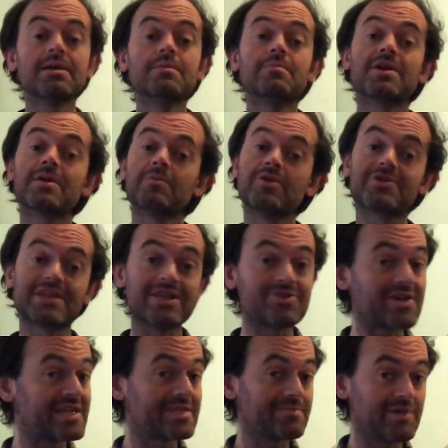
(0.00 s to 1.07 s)
But the most
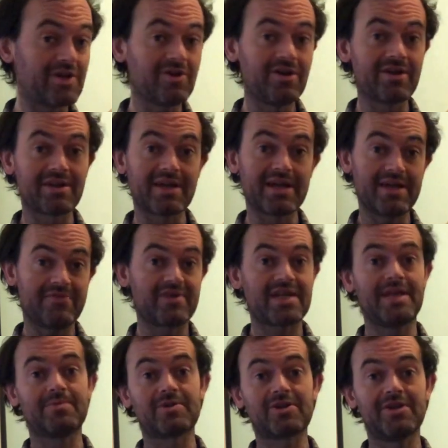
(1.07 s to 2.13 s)
interesting Bodhran I ever
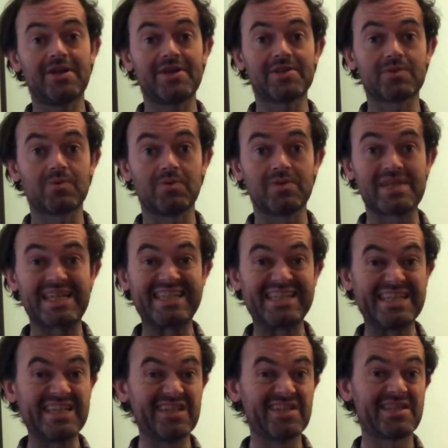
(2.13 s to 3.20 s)
came across was a
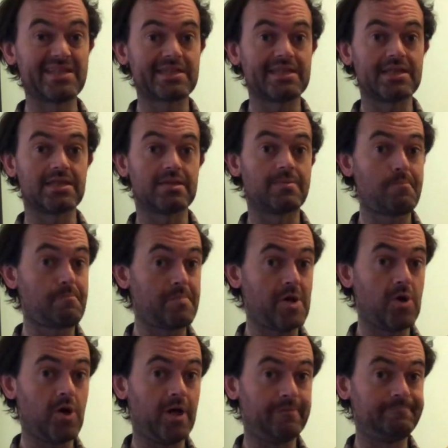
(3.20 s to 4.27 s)
deer skin
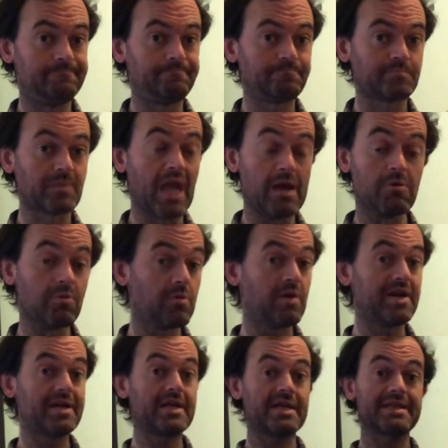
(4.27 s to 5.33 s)
Bodhran. Now,
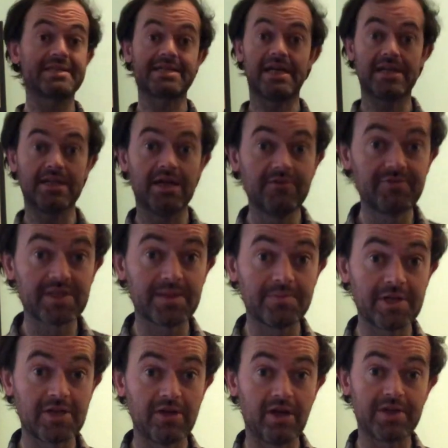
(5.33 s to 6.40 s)
where did I start off with the
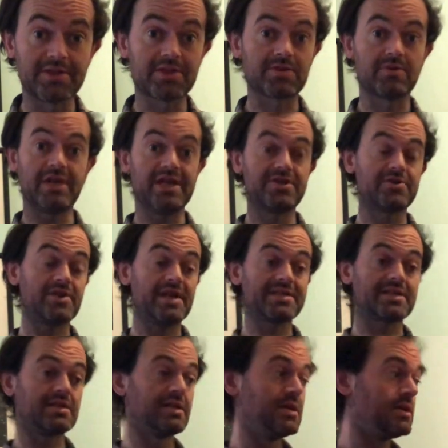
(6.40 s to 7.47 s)
Bodhran? It's quite
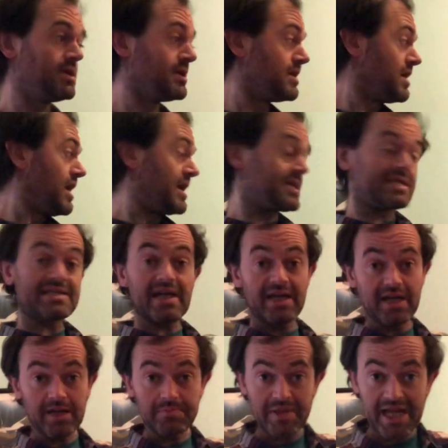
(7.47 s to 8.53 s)
interesting. Well, I started
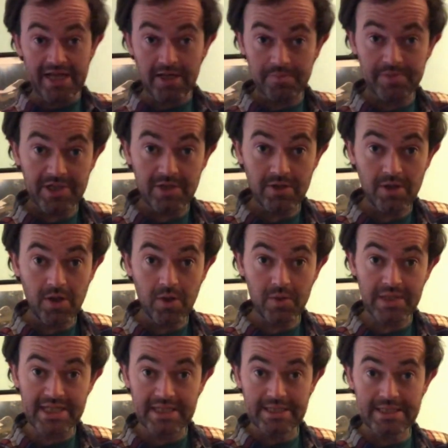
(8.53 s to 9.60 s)
off playing up in
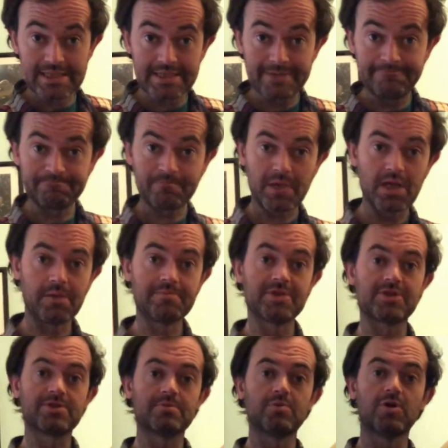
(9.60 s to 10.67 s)
O'Neill's, up in
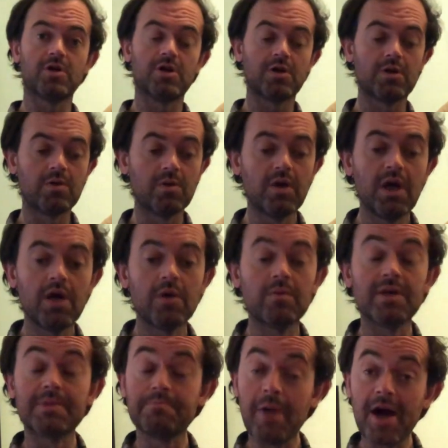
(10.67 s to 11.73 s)
Tremoro
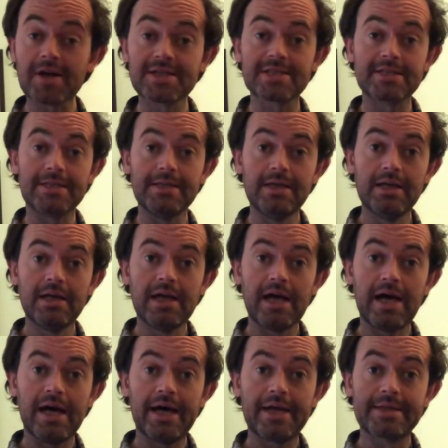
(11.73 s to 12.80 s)
with Boxty.
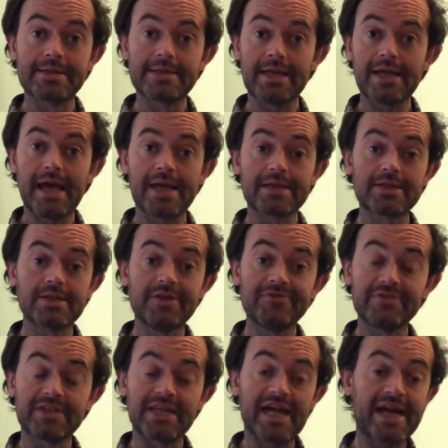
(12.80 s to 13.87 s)
And Diane
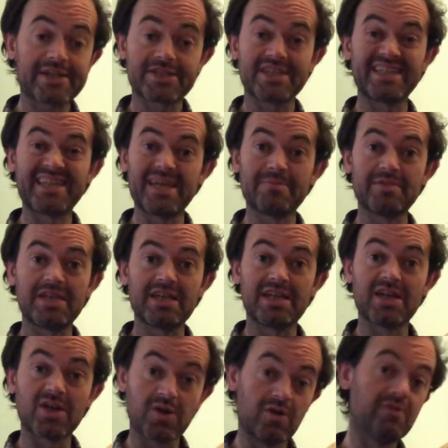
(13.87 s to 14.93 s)
Duffin actually gave me
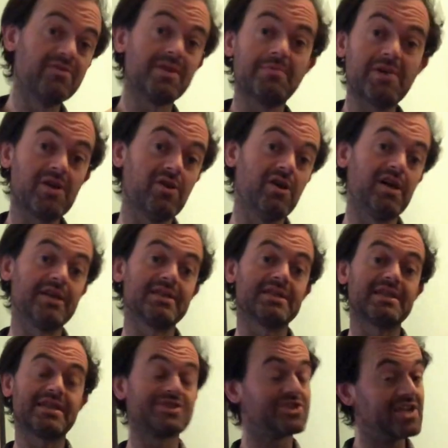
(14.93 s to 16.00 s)
a go of the Bodhran
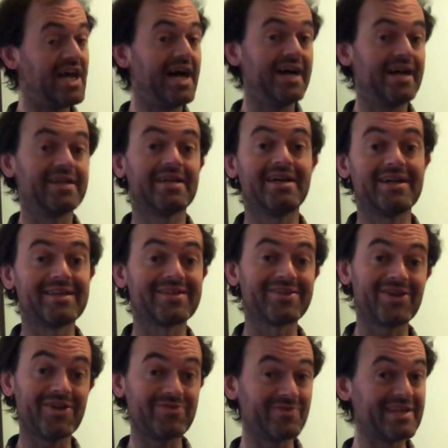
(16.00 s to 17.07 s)
that she had, and
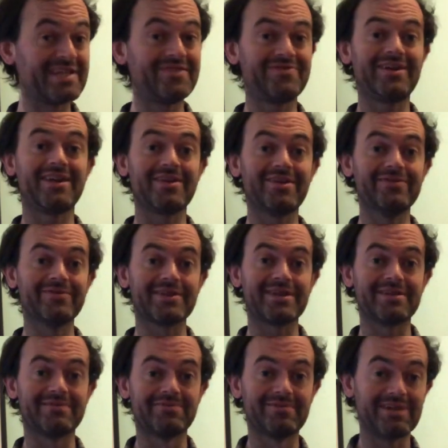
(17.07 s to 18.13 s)
I really fell in love with
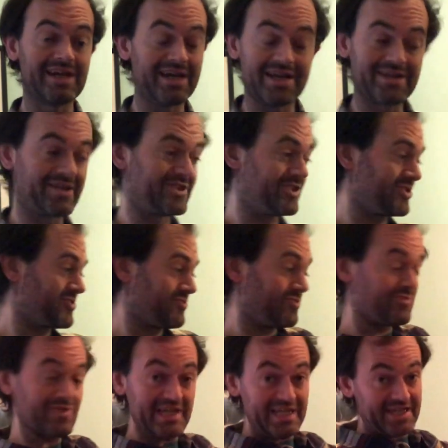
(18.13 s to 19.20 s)
it, and I just
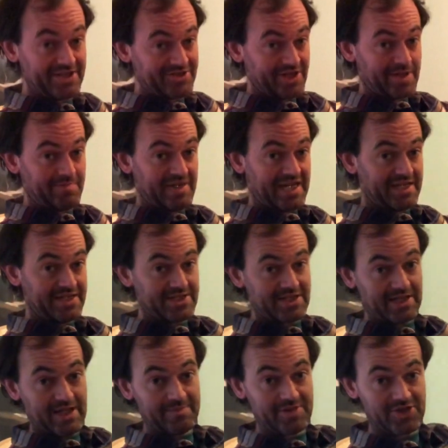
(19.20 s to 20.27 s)
really enjoy playing it. So
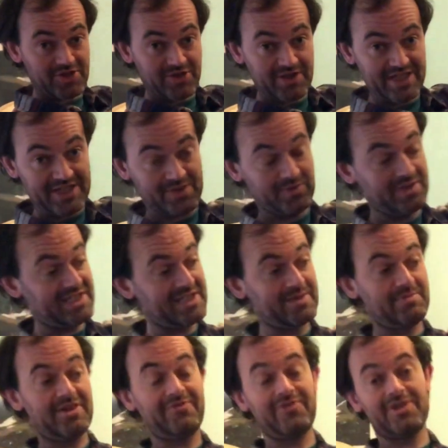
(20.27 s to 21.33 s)
let me show you this one. This is
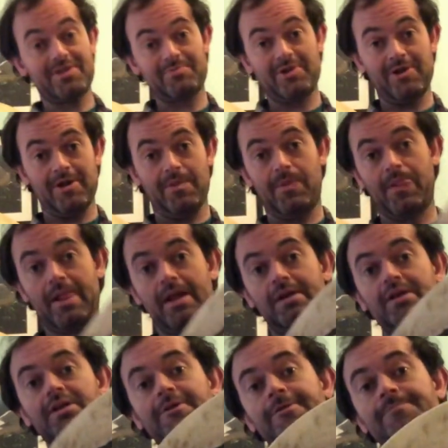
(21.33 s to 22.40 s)
my first Bodhran.
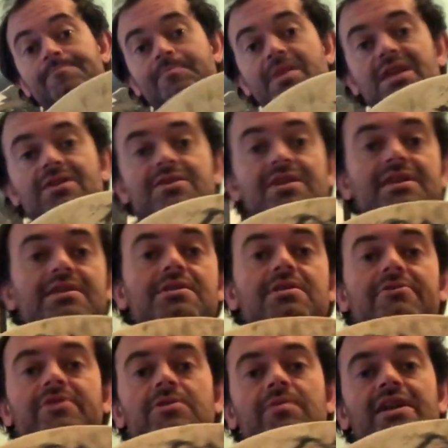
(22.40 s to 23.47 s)
So this is
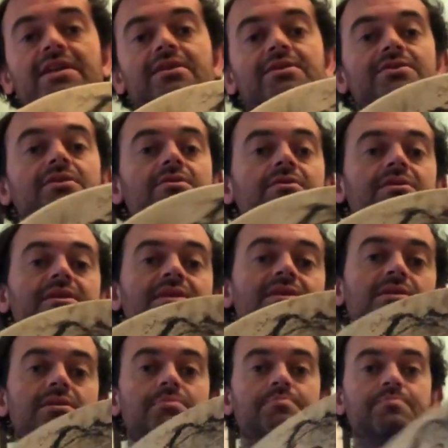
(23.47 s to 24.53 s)
over 20 years old.
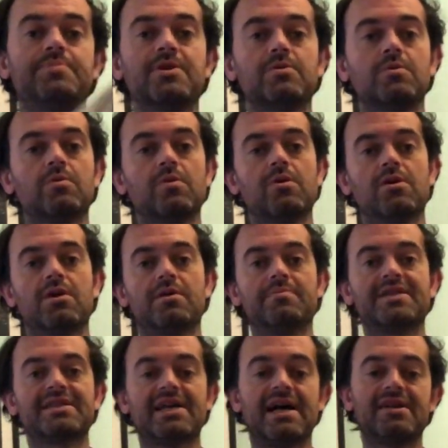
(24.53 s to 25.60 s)
It's a bit worn, a
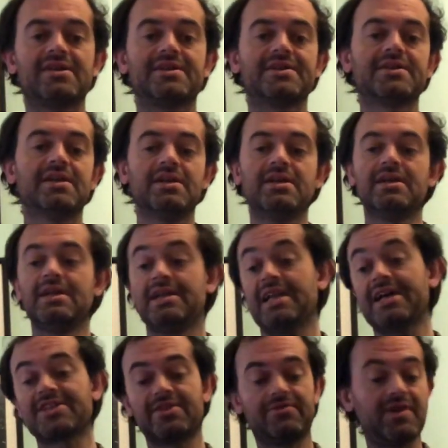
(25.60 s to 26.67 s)
bit tattered. It
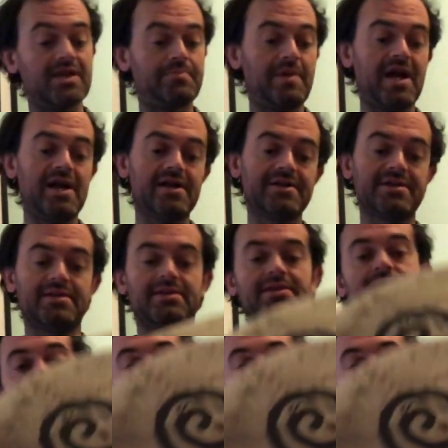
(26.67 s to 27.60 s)
actually fell apart as